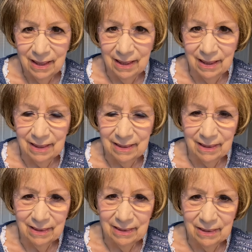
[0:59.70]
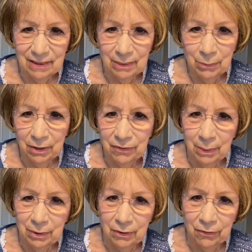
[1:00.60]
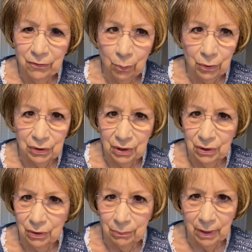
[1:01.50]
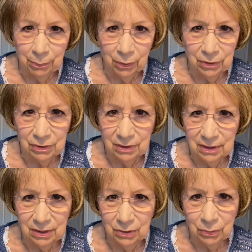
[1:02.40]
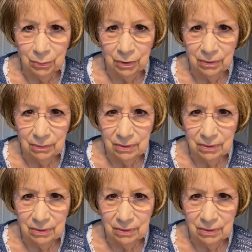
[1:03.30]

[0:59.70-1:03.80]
and uh, in my family of four, you know, my brothers and sisters were